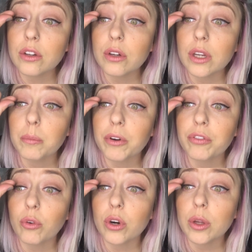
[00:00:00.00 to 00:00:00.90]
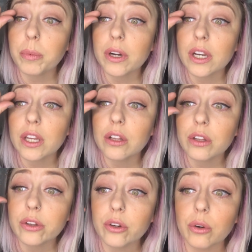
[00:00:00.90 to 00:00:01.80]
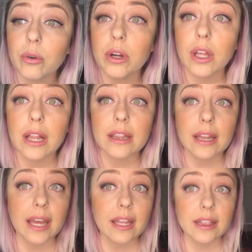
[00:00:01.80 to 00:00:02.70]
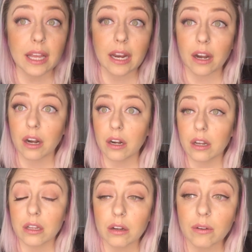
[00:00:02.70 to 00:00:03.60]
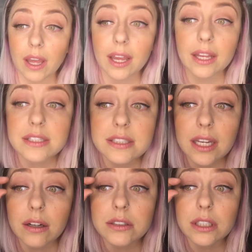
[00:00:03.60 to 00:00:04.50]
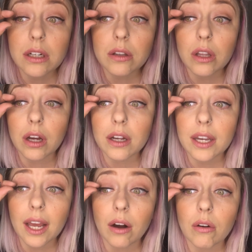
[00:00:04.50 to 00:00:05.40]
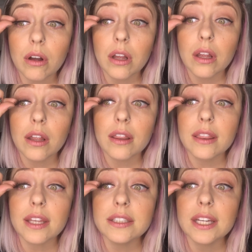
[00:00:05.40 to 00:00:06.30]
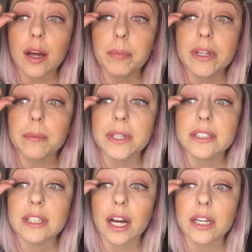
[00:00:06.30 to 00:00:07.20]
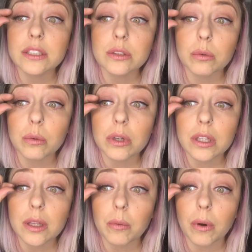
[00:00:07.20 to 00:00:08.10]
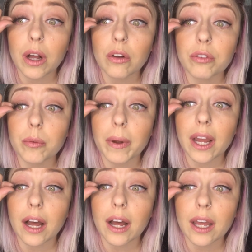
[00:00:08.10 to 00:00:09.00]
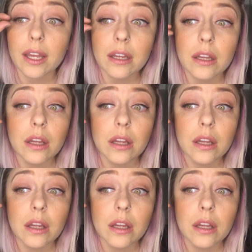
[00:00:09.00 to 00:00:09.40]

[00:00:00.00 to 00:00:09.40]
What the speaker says: you can, before you put any glue, lay it there, okay, and see how it's gonna look. Now, these happen to be sized really well for my eye.